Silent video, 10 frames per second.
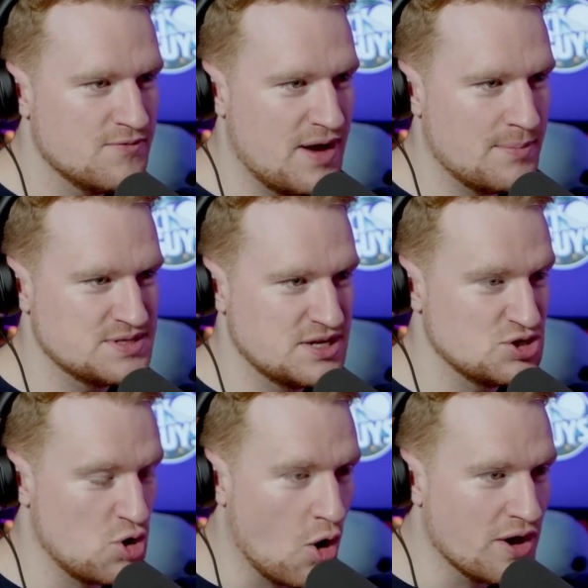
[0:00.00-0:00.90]
fat
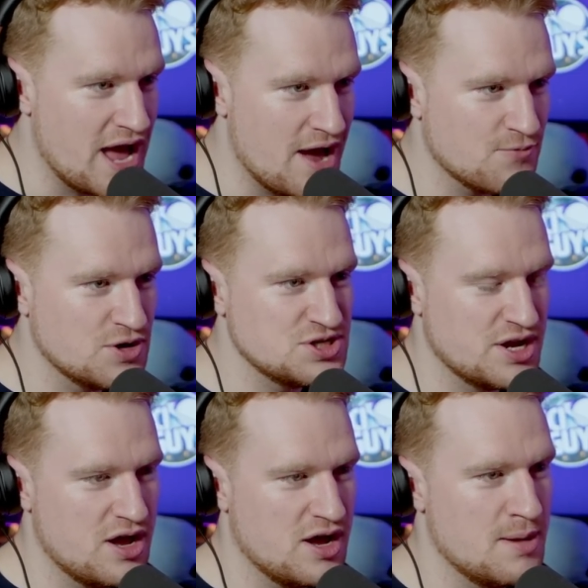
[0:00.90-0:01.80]
percentage on average
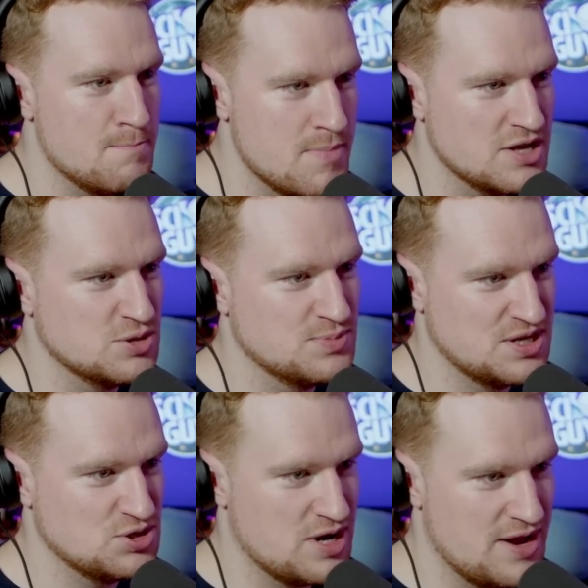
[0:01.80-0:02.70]
and a higher muscle
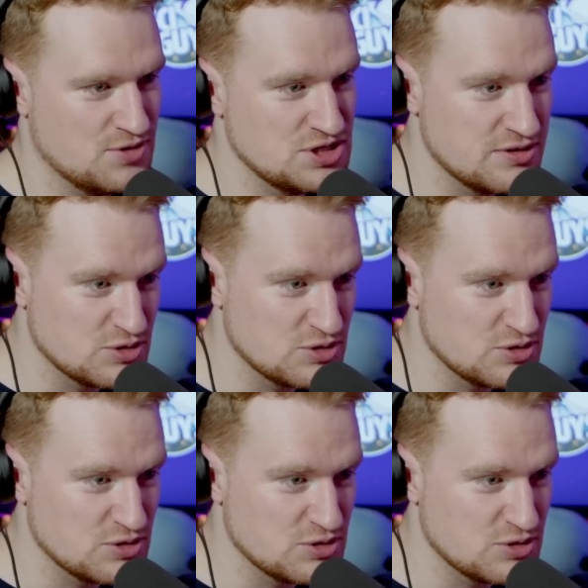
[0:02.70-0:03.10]
percentage on average.